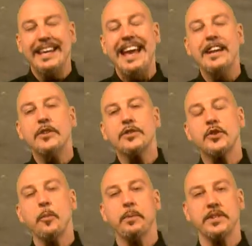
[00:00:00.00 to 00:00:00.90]

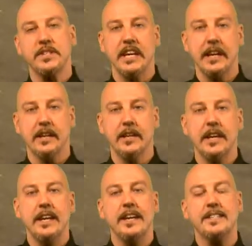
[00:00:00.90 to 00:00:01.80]
Flexlock Sand
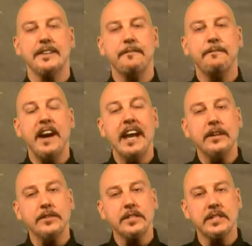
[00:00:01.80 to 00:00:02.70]
is the
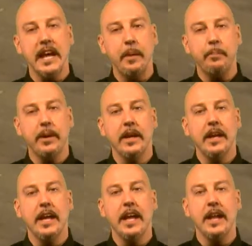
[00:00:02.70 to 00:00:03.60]
final step
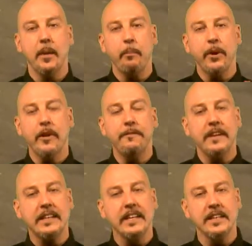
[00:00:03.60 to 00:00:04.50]
in a
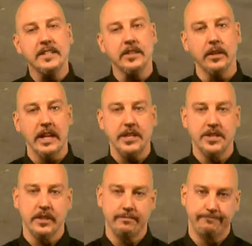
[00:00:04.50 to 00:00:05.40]
perfect
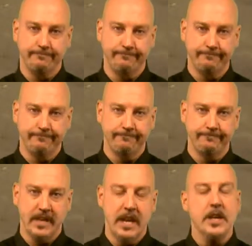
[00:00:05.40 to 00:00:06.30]
installation.
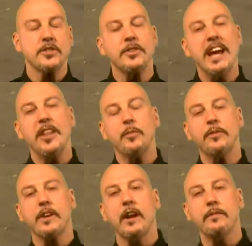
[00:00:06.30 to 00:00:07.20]
So now that
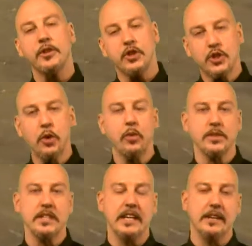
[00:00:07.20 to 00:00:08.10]
we've covered the
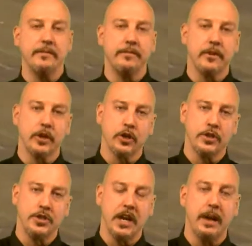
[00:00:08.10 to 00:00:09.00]
tools needed for a
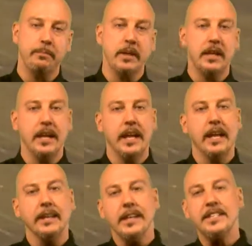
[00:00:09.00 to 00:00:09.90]
good job,
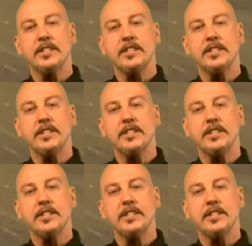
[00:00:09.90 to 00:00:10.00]
let's